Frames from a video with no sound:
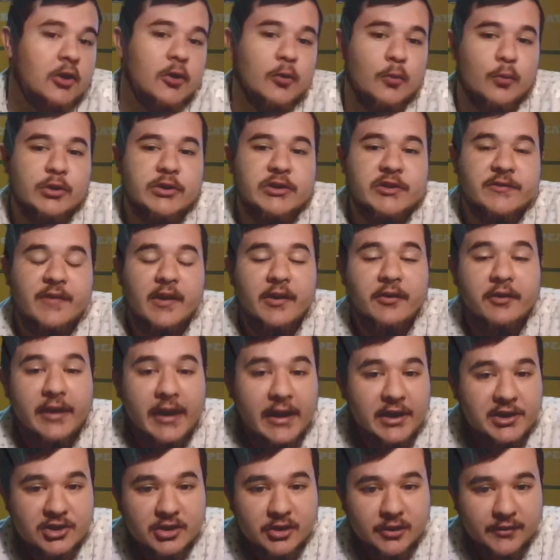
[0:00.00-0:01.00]
Which
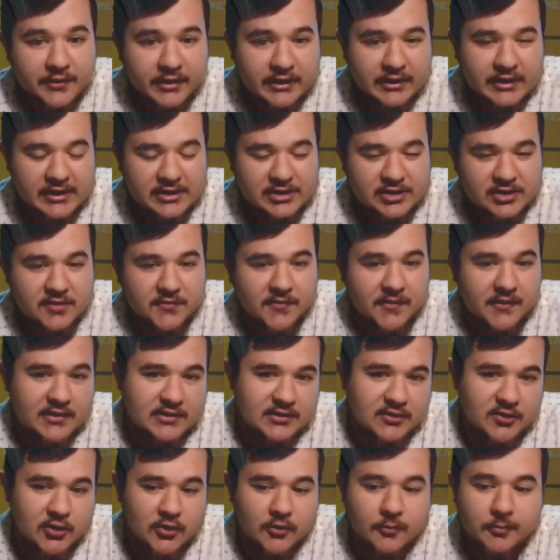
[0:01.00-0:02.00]
variation of the Dutch
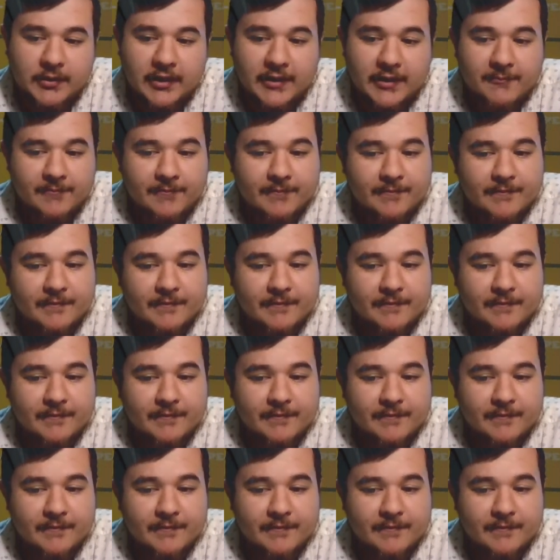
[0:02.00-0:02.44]
defense do you play?